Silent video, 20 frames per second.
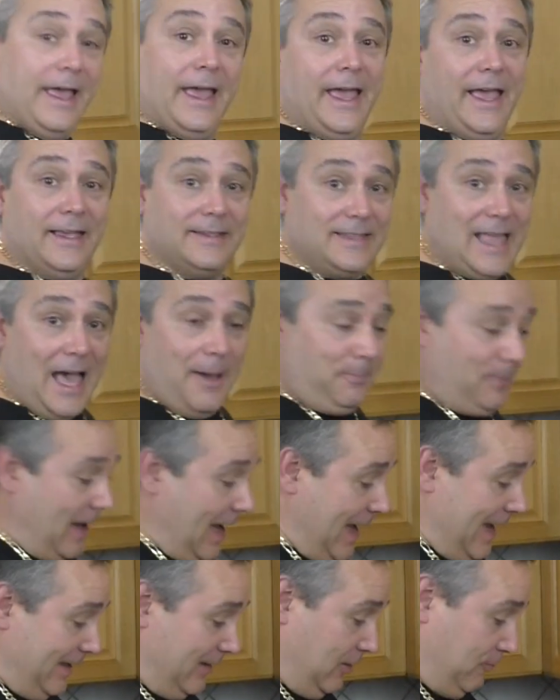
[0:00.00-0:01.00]
here's that
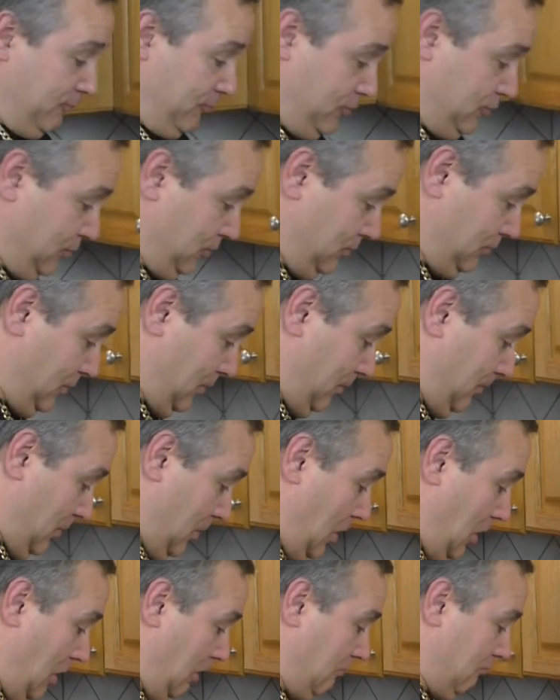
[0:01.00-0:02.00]
pile of
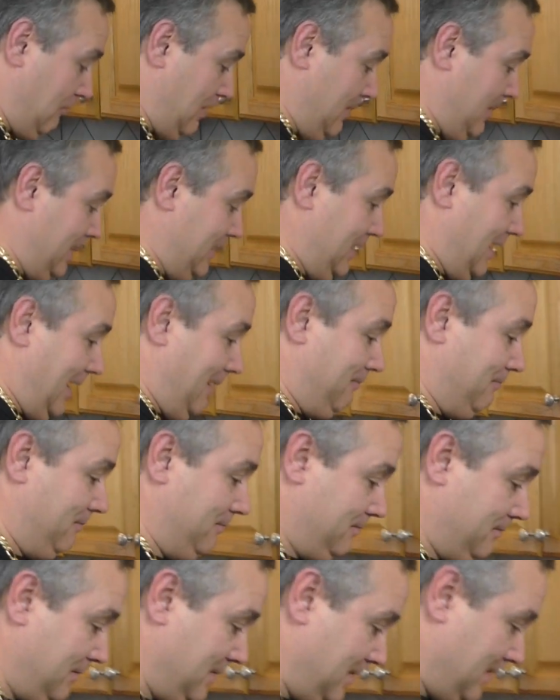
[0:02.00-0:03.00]
prosciutto, all ribboned up.
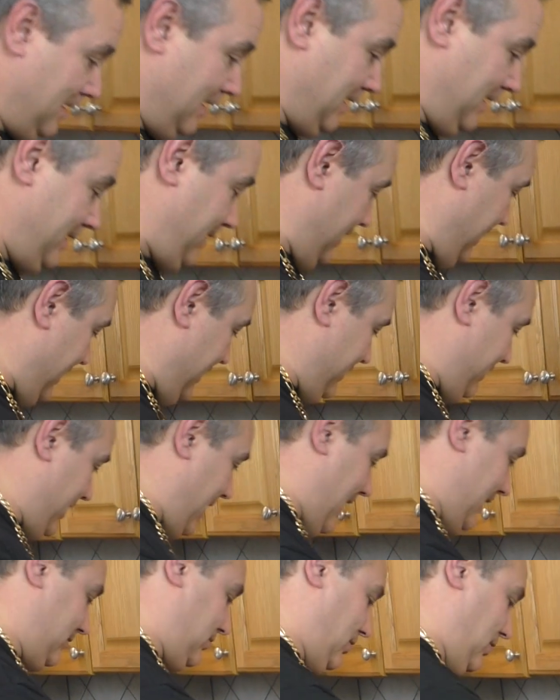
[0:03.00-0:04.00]
In
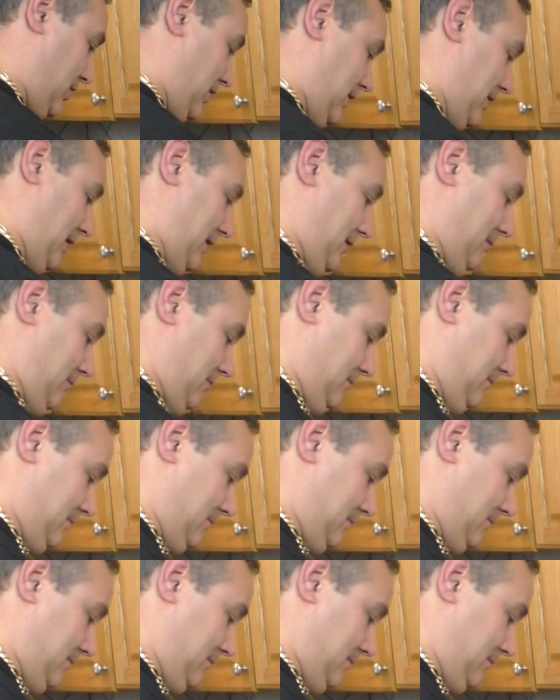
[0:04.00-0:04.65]
that's gonna go.